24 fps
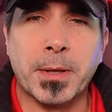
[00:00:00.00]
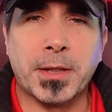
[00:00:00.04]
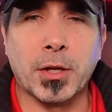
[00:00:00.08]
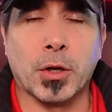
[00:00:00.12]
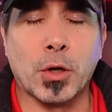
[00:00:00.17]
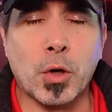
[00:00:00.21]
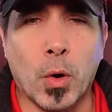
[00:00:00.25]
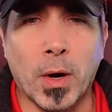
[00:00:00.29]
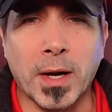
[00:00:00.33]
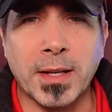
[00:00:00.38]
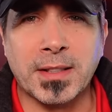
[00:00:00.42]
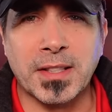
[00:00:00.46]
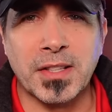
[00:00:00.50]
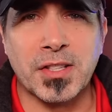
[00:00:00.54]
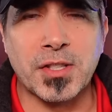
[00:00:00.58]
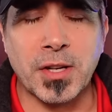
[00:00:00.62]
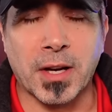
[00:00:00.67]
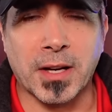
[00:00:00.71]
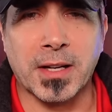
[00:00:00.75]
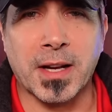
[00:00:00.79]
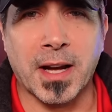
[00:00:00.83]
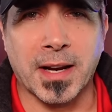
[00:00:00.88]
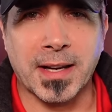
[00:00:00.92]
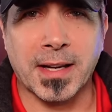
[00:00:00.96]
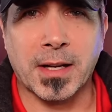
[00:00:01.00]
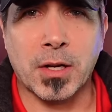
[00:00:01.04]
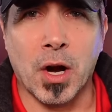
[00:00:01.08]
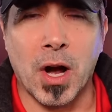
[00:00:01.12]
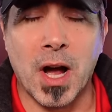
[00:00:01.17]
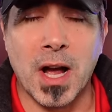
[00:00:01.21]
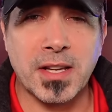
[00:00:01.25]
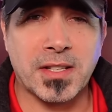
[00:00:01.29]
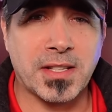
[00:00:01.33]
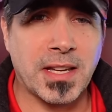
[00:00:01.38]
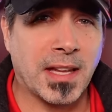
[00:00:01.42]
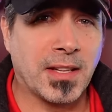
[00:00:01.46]
But they're going to start cutting
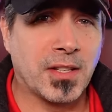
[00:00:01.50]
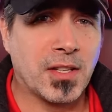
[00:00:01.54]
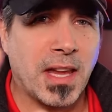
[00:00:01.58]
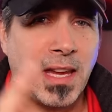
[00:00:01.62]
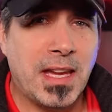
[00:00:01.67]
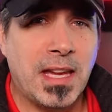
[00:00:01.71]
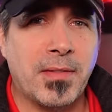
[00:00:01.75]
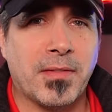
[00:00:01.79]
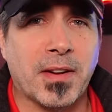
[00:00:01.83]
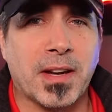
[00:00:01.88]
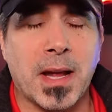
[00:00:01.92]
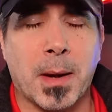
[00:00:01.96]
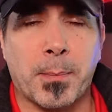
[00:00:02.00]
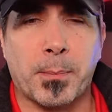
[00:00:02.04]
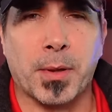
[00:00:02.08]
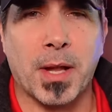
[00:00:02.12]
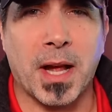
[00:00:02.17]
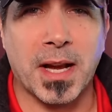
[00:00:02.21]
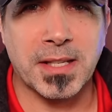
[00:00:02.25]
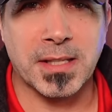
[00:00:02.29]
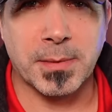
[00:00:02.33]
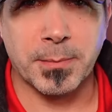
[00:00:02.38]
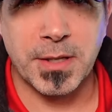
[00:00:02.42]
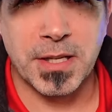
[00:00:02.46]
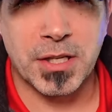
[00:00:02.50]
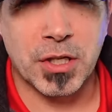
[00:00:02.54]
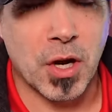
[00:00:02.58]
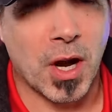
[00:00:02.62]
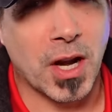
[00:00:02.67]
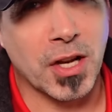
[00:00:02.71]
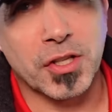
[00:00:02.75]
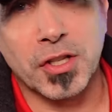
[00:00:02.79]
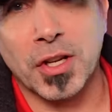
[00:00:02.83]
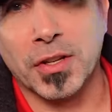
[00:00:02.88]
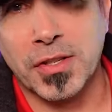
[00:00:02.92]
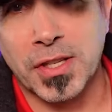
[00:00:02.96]
costs and even apply some of these
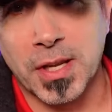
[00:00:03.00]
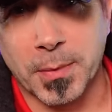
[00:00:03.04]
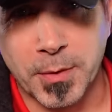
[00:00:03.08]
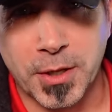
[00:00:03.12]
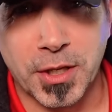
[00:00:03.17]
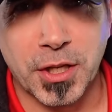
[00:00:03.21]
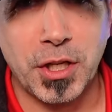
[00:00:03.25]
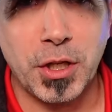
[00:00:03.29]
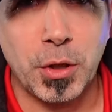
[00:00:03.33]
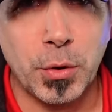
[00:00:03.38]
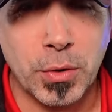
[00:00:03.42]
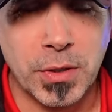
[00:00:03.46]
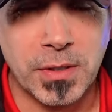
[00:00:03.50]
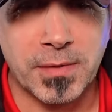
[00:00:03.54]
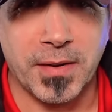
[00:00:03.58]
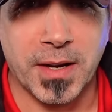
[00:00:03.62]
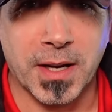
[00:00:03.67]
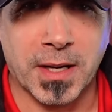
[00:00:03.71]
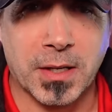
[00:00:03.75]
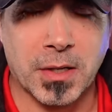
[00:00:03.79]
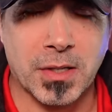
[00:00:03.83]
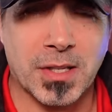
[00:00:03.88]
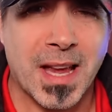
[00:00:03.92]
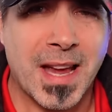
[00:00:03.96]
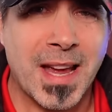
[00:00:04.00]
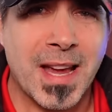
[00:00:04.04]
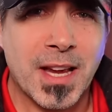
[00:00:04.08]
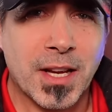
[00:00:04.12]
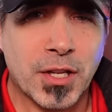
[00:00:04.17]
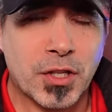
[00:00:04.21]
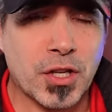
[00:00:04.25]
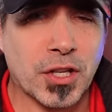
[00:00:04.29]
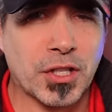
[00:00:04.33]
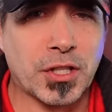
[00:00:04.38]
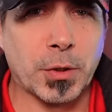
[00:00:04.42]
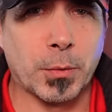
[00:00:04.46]
costs on some of the used vehicles
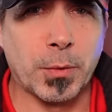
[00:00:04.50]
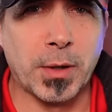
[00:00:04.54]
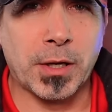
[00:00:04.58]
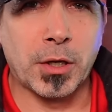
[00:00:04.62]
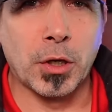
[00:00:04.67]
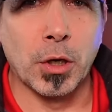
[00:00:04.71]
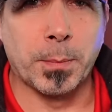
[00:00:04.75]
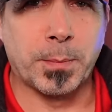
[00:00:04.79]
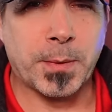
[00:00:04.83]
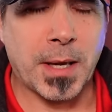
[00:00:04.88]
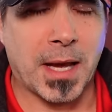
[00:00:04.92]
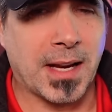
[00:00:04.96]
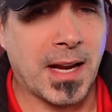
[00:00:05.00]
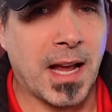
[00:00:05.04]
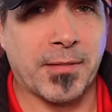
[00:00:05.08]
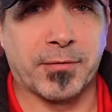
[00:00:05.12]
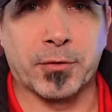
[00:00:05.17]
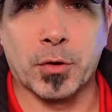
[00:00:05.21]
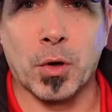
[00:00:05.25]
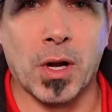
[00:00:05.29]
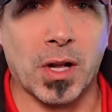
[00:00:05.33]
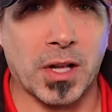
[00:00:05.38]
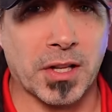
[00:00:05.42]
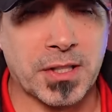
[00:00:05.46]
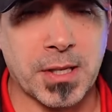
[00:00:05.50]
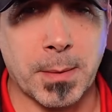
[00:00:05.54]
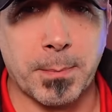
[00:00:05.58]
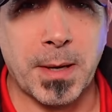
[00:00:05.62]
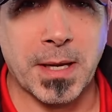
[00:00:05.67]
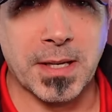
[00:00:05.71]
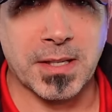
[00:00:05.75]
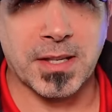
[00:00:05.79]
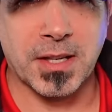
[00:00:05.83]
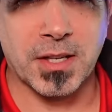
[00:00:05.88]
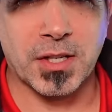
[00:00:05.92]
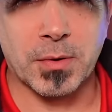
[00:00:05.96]
just to recoup that. After all, it's a
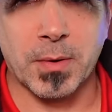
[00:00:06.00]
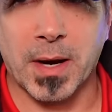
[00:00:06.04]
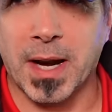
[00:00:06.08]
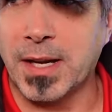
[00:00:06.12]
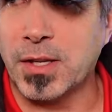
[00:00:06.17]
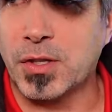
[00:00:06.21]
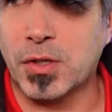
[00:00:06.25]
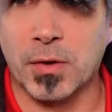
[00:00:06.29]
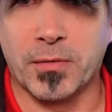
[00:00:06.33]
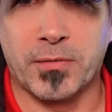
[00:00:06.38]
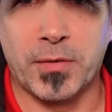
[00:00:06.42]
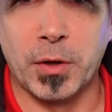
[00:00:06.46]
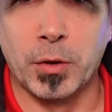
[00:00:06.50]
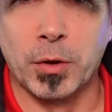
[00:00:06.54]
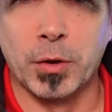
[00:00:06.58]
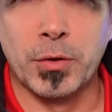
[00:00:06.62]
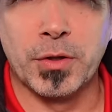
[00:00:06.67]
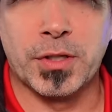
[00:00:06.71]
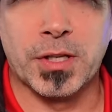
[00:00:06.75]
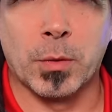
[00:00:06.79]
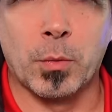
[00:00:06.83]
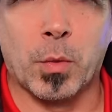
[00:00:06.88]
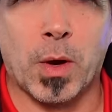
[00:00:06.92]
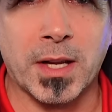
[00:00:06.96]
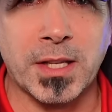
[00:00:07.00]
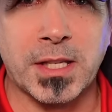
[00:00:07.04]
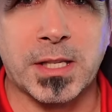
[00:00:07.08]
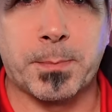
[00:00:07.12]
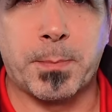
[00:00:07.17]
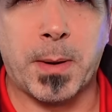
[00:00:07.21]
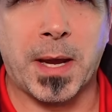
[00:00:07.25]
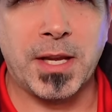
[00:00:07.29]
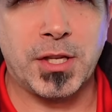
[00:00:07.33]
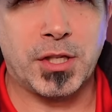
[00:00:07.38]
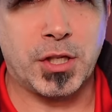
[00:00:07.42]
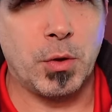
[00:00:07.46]
business, right? So if you lose in one
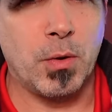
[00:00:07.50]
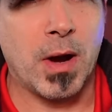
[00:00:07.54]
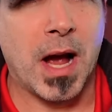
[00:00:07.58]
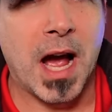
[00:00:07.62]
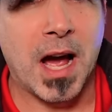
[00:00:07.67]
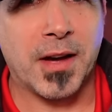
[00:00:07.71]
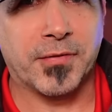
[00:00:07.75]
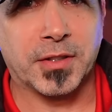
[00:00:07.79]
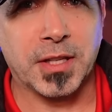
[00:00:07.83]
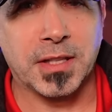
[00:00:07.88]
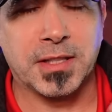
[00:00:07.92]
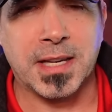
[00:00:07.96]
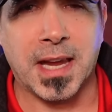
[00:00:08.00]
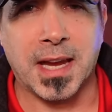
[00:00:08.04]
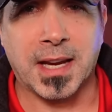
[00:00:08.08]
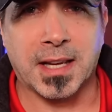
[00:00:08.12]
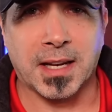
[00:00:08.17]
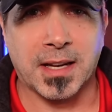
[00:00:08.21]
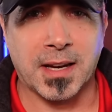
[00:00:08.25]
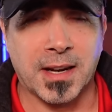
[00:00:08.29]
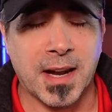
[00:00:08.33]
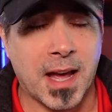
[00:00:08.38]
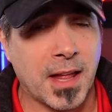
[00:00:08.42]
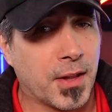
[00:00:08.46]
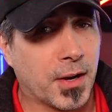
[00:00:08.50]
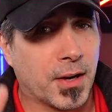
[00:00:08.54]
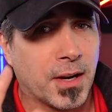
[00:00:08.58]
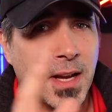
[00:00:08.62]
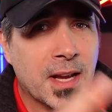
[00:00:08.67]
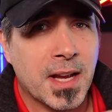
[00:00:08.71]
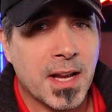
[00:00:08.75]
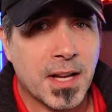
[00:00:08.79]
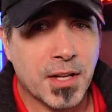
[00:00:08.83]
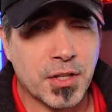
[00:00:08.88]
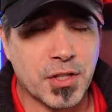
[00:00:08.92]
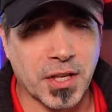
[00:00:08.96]
space, you have to take in another.
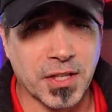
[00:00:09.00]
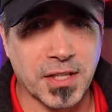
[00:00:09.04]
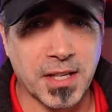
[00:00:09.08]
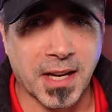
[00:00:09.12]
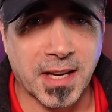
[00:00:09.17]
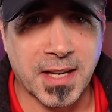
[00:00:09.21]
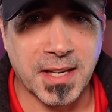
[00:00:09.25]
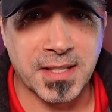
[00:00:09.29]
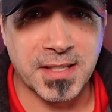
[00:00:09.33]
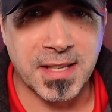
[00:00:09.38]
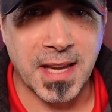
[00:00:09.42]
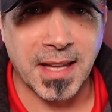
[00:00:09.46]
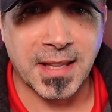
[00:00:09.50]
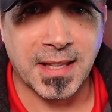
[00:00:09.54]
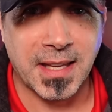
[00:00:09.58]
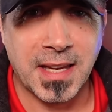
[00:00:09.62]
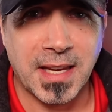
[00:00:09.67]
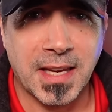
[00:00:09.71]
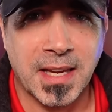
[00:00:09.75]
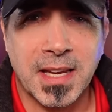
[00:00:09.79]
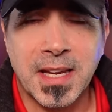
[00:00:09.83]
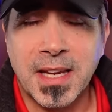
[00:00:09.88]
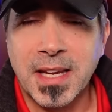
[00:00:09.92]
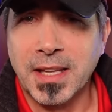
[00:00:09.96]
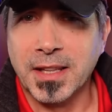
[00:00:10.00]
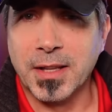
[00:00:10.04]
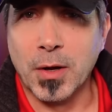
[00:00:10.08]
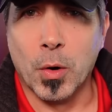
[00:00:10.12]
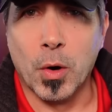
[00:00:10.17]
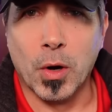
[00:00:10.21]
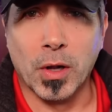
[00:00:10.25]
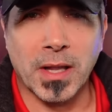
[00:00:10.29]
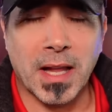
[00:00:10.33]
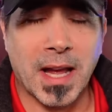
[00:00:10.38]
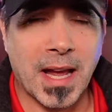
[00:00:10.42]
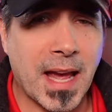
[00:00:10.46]
Just like I said, the
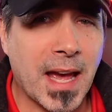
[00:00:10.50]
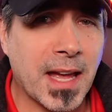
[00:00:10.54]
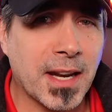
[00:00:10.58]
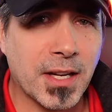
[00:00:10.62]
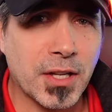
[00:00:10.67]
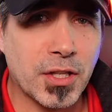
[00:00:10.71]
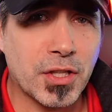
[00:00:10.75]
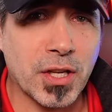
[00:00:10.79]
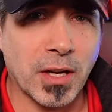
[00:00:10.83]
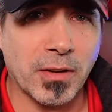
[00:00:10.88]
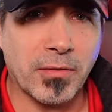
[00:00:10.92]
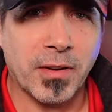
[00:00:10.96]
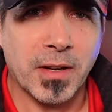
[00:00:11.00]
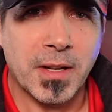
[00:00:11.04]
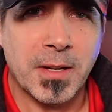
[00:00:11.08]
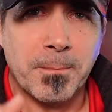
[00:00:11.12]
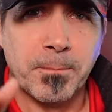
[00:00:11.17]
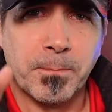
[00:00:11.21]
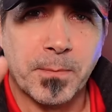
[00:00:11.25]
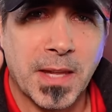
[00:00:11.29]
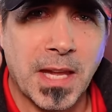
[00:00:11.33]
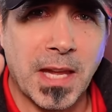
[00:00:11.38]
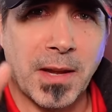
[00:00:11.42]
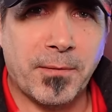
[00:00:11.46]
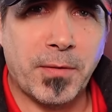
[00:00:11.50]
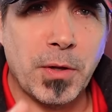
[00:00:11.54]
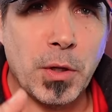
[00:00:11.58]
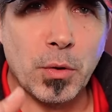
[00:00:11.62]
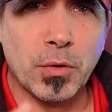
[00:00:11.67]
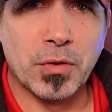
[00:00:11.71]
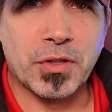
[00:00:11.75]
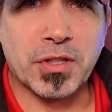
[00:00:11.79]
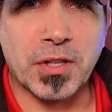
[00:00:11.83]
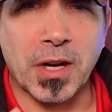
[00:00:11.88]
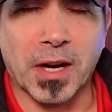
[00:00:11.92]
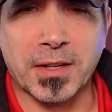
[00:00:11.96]
whole adage of if
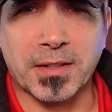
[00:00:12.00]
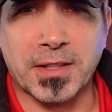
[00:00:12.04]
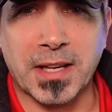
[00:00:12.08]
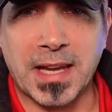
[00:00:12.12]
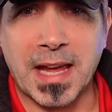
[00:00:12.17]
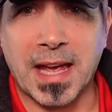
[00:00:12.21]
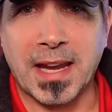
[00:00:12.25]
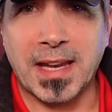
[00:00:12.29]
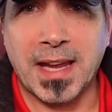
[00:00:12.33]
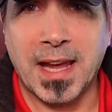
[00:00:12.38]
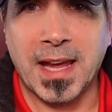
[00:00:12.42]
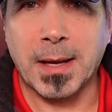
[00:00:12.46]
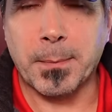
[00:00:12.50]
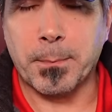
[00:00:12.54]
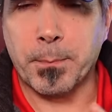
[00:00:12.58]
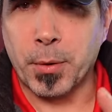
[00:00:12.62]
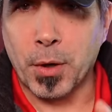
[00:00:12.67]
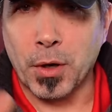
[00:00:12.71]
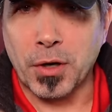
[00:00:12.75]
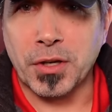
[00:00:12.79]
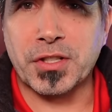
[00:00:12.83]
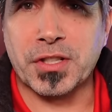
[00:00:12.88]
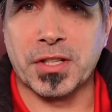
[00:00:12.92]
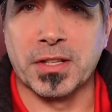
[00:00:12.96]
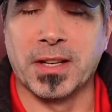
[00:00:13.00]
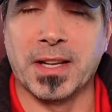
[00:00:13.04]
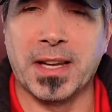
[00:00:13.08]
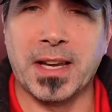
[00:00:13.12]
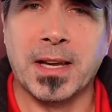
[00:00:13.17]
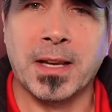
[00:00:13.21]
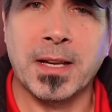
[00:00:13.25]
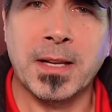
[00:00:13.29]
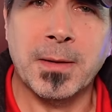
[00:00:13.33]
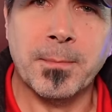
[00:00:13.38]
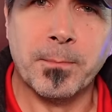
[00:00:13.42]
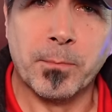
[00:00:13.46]
you start to get hit
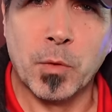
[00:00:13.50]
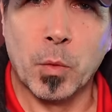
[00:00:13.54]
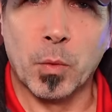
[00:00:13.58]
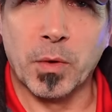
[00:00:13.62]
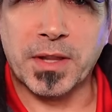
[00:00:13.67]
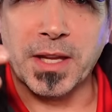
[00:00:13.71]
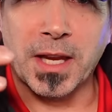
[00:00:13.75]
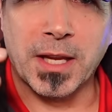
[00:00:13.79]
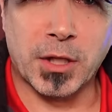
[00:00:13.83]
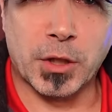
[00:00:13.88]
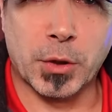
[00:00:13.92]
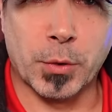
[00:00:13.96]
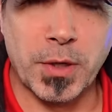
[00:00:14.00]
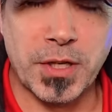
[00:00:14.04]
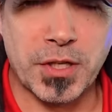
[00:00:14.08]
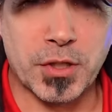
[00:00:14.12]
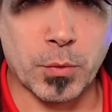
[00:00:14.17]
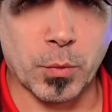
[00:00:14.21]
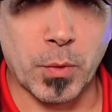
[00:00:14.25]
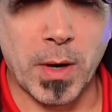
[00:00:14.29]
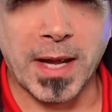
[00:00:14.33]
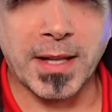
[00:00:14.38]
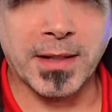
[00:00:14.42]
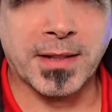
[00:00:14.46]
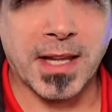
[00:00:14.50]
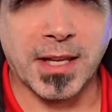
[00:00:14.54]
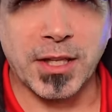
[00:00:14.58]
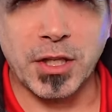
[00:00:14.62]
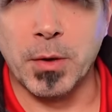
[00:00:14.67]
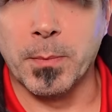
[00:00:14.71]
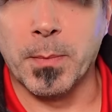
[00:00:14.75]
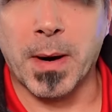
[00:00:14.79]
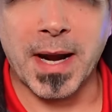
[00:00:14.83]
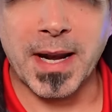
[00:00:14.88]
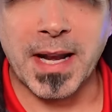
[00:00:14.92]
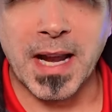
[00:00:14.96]
personally with increased rent, then
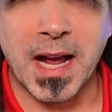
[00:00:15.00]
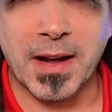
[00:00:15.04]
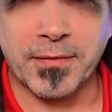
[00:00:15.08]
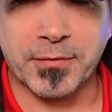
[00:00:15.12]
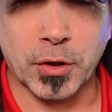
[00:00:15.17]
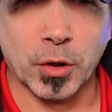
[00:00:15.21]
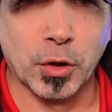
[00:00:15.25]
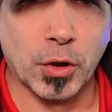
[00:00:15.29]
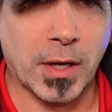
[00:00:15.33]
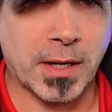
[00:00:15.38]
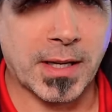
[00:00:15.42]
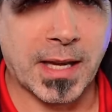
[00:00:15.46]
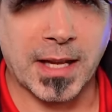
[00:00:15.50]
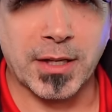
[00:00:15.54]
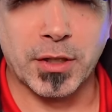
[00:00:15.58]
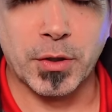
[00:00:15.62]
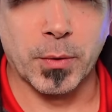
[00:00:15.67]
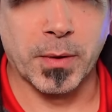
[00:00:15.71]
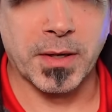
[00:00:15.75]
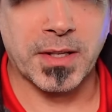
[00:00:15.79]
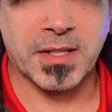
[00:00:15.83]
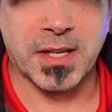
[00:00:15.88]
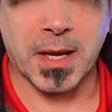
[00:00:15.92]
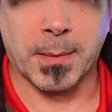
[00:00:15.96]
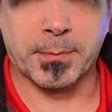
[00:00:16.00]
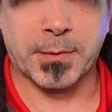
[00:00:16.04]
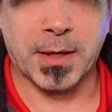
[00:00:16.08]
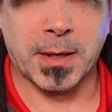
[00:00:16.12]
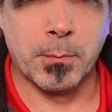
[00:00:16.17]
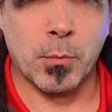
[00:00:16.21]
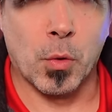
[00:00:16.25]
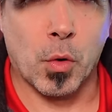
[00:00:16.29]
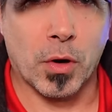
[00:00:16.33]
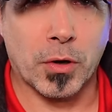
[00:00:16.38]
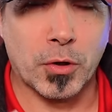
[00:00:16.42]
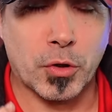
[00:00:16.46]
you might have to look at doing something
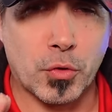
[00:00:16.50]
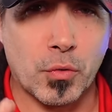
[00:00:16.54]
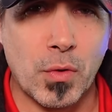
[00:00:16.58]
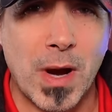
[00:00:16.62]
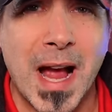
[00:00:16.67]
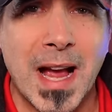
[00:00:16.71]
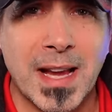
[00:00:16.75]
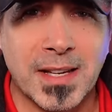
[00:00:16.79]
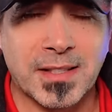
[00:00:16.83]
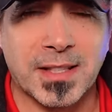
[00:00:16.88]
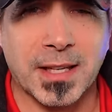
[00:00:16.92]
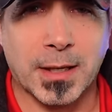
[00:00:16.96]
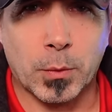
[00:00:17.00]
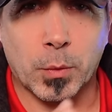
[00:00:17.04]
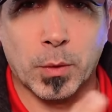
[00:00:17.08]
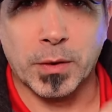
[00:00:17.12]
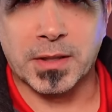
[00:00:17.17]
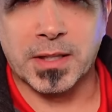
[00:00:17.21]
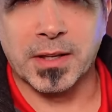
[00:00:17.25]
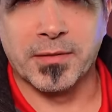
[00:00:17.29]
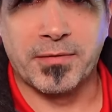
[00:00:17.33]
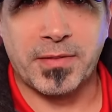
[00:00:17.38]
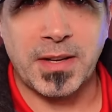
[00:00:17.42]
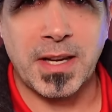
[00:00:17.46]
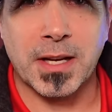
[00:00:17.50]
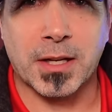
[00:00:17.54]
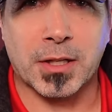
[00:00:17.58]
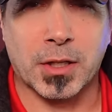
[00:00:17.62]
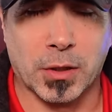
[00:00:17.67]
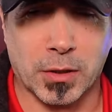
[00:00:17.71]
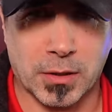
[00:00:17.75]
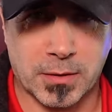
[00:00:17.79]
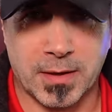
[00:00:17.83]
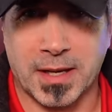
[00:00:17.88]
more drastic with the vehicle